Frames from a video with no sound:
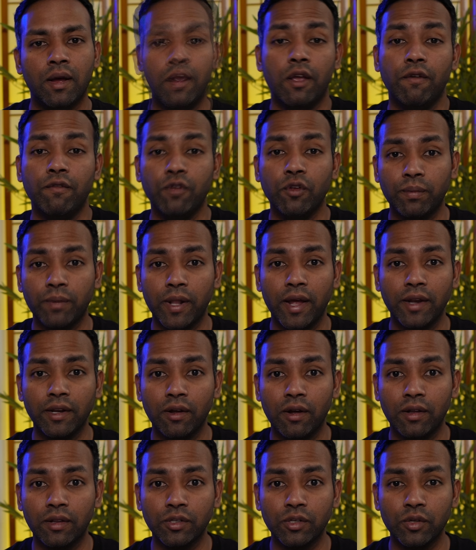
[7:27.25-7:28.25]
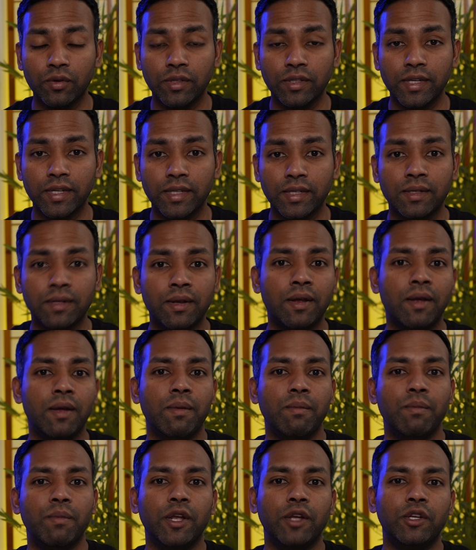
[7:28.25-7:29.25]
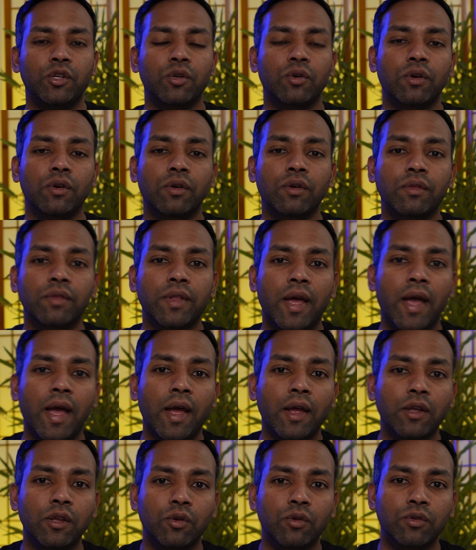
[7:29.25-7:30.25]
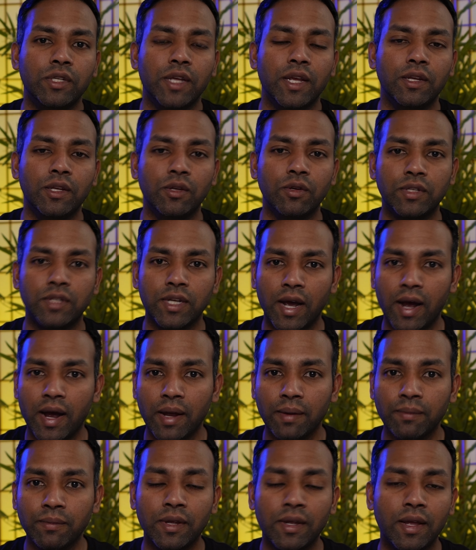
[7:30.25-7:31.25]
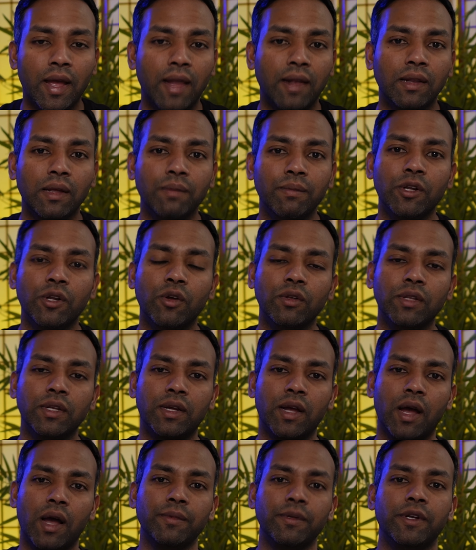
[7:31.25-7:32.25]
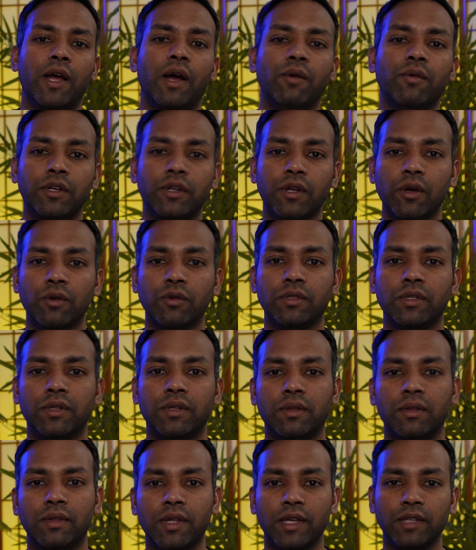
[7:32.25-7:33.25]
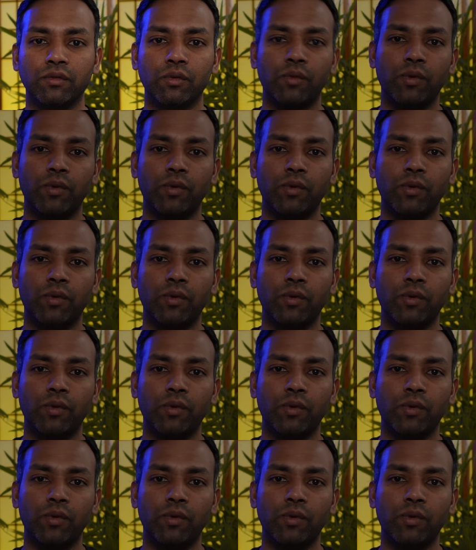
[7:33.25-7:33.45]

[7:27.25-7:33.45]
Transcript: If you're planning on doing this, make sure that you take your time and let me know in the comment how it goes. Thanks for